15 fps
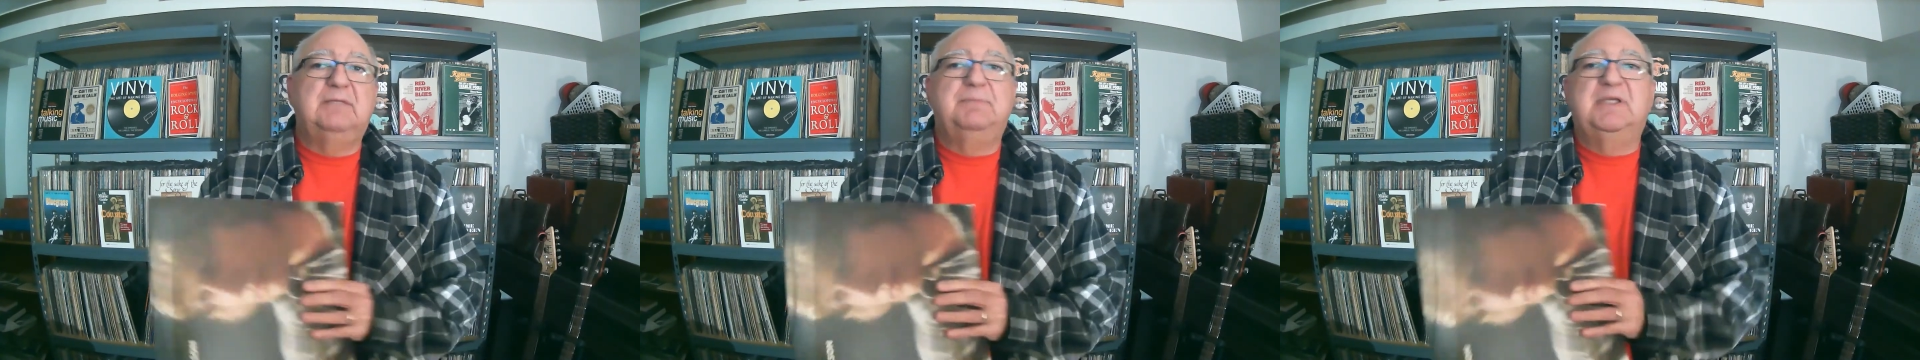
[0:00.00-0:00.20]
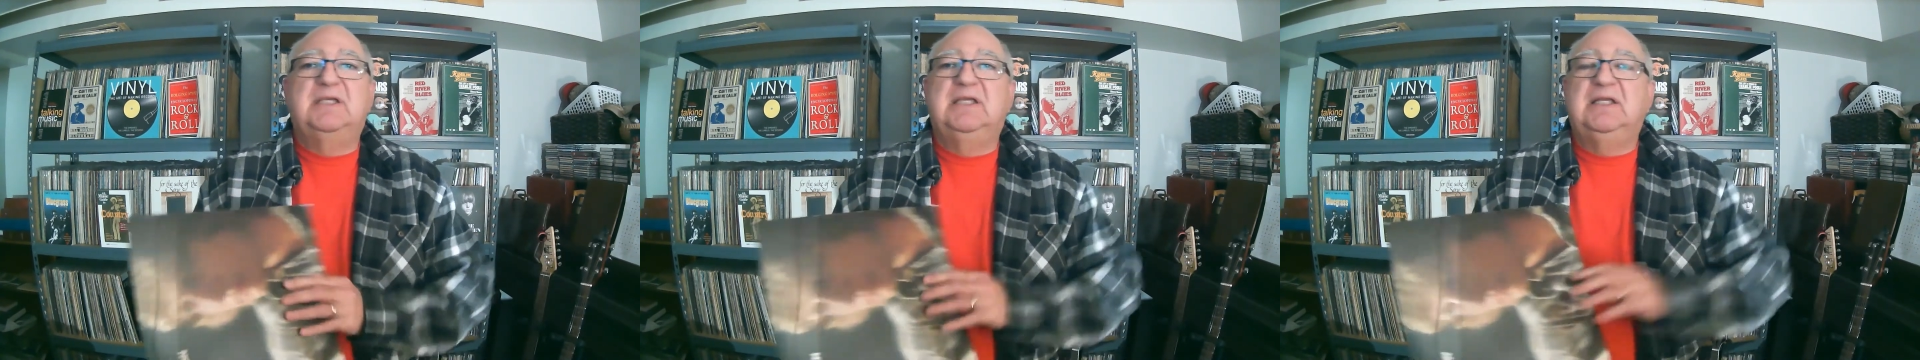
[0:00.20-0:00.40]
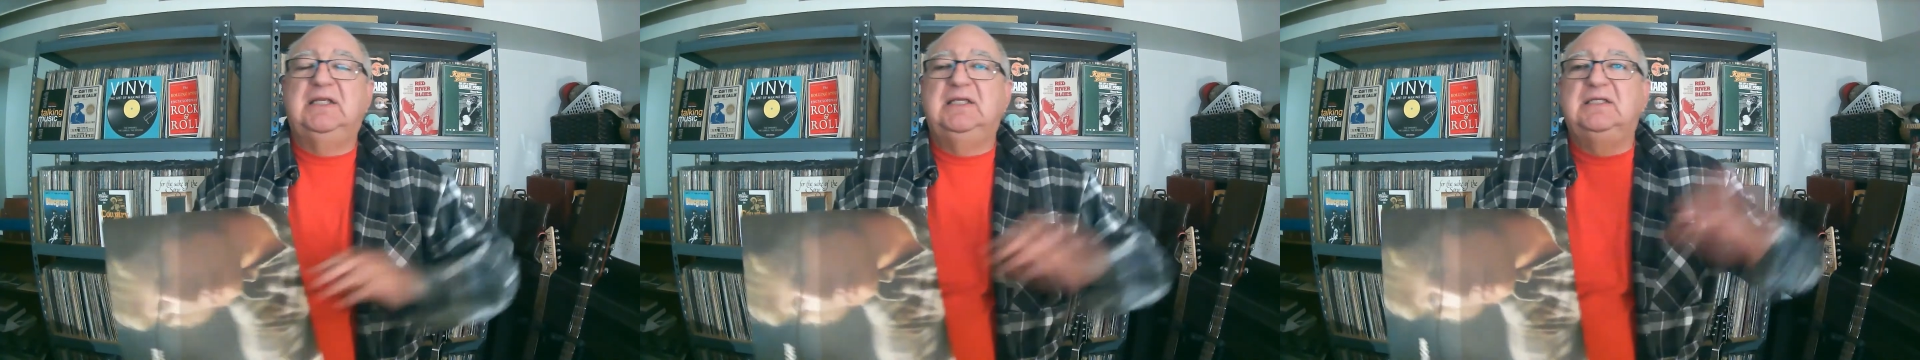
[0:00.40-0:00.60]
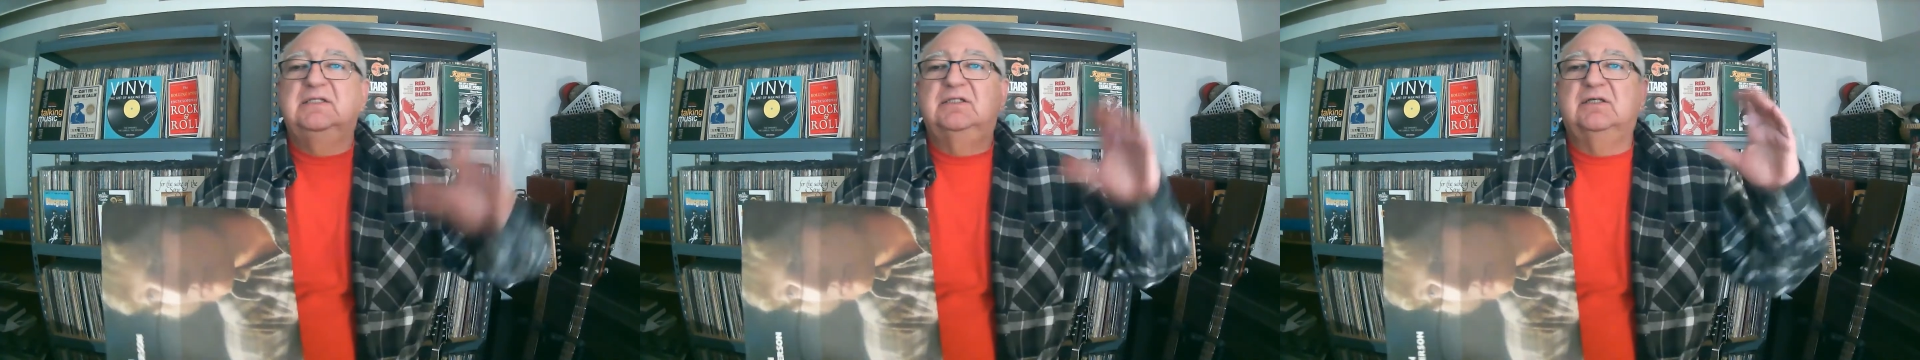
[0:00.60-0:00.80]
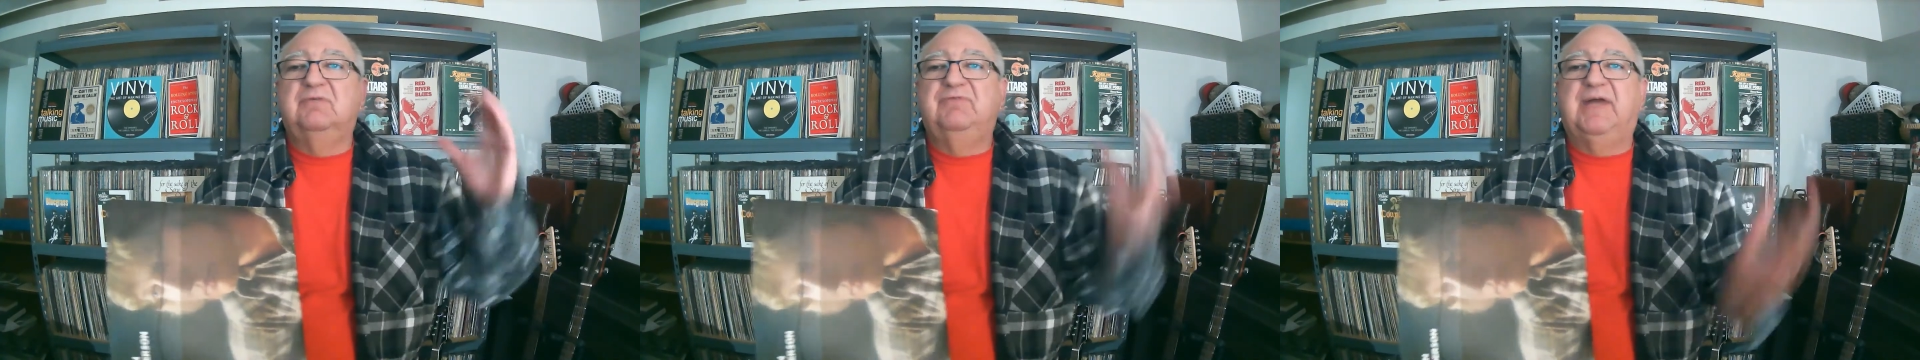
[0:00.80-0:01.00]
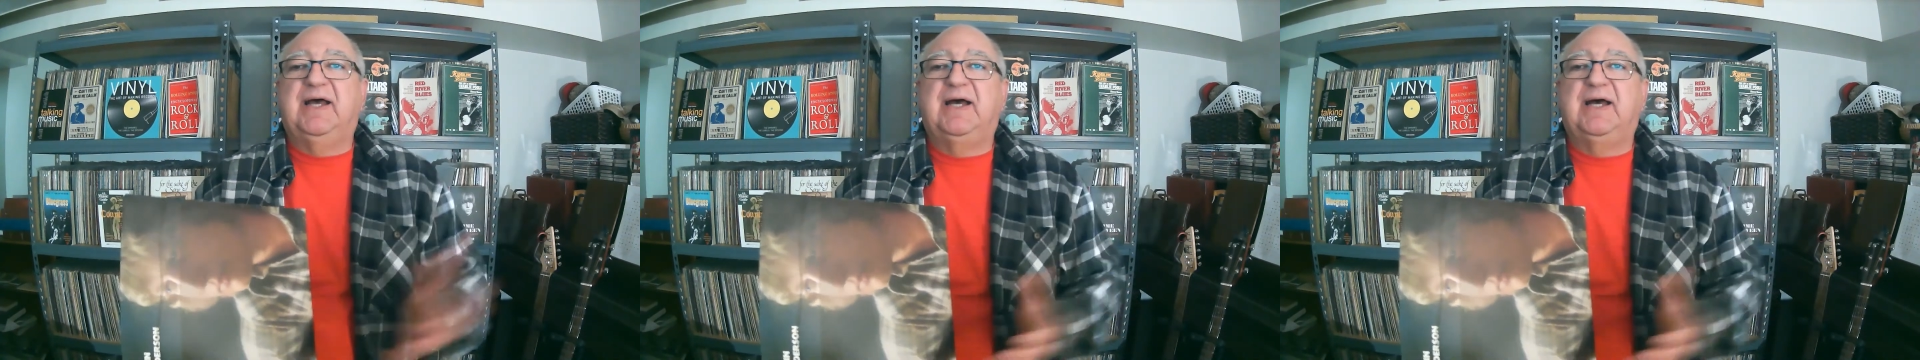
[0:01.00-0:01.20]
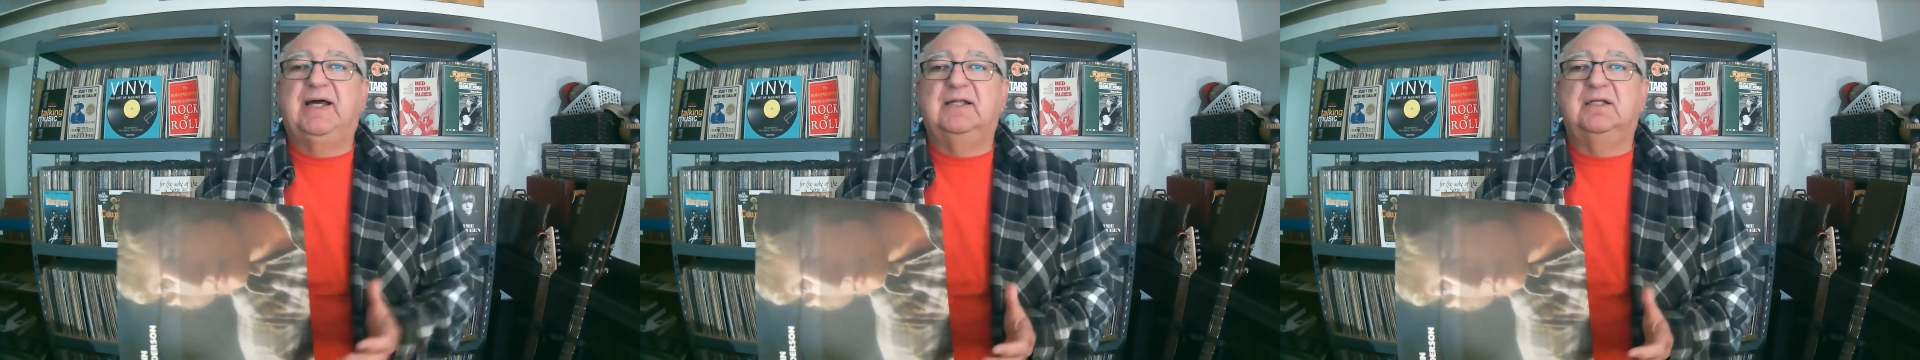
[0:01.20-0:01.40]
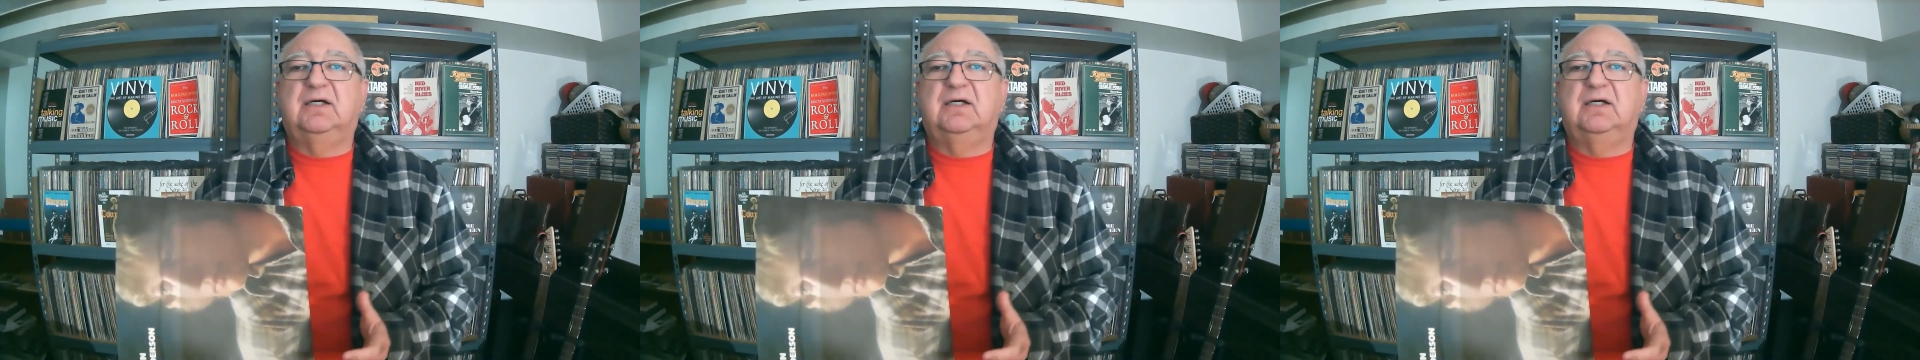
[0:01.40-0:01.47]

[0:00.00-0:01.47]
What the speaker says: the beginnings of that